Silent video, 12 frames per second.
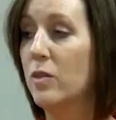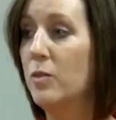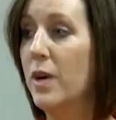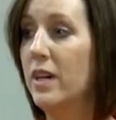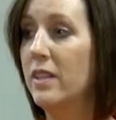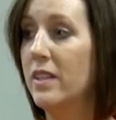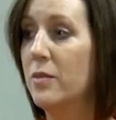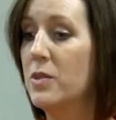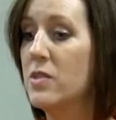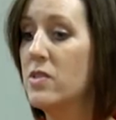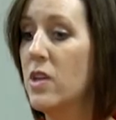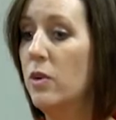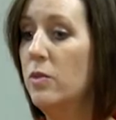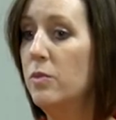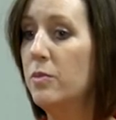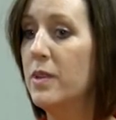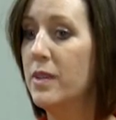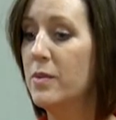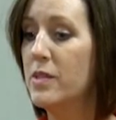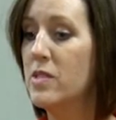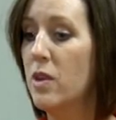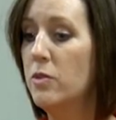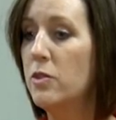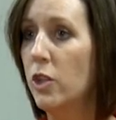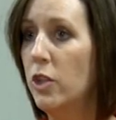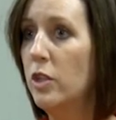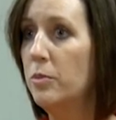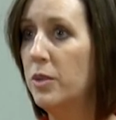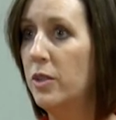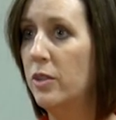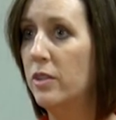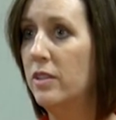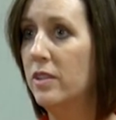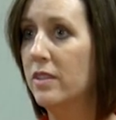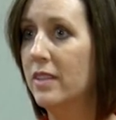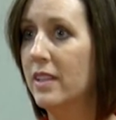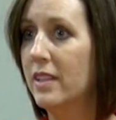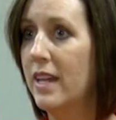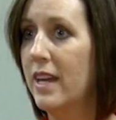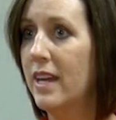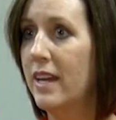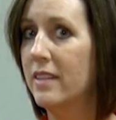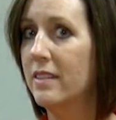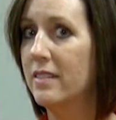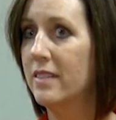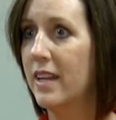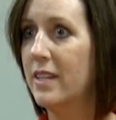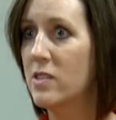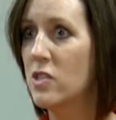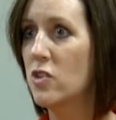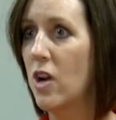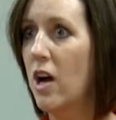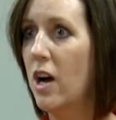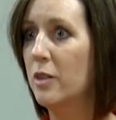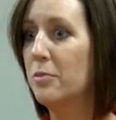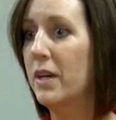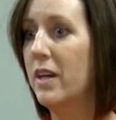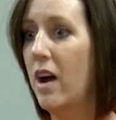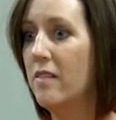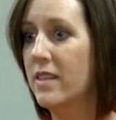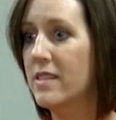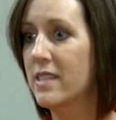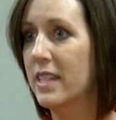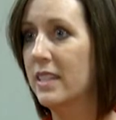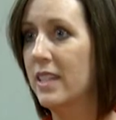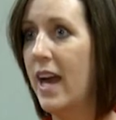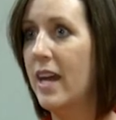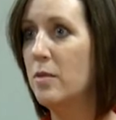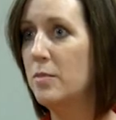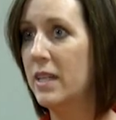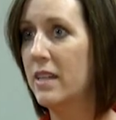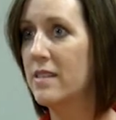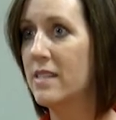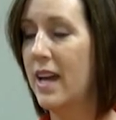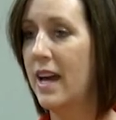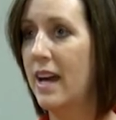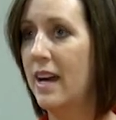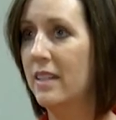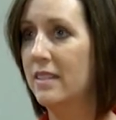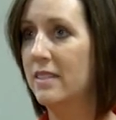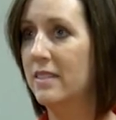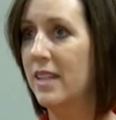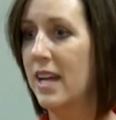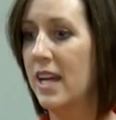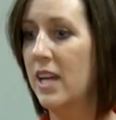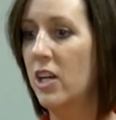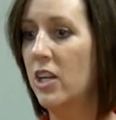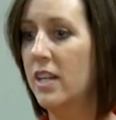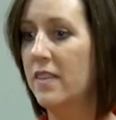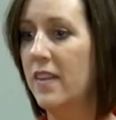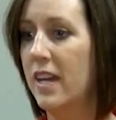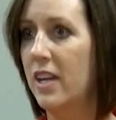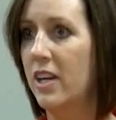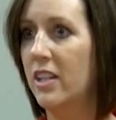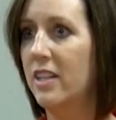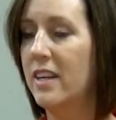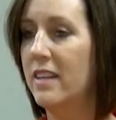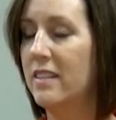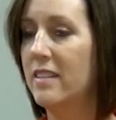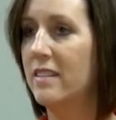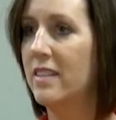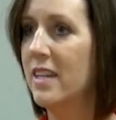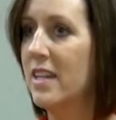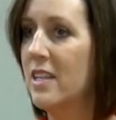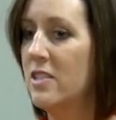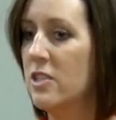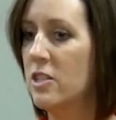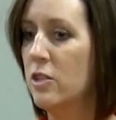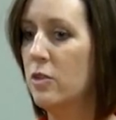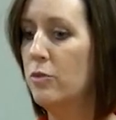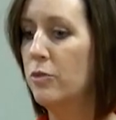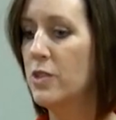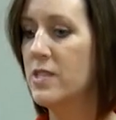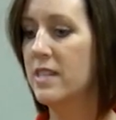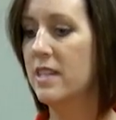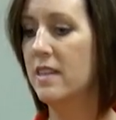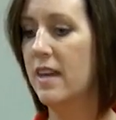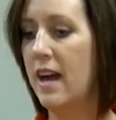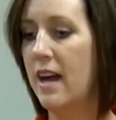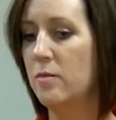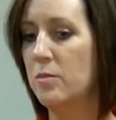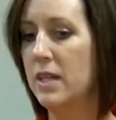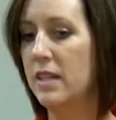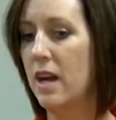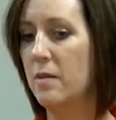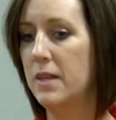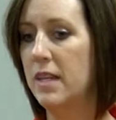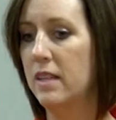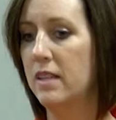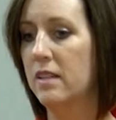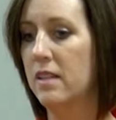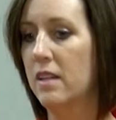Well, it was so durable and strong, but obviously light because it had the air in there. And do you foresee that becoming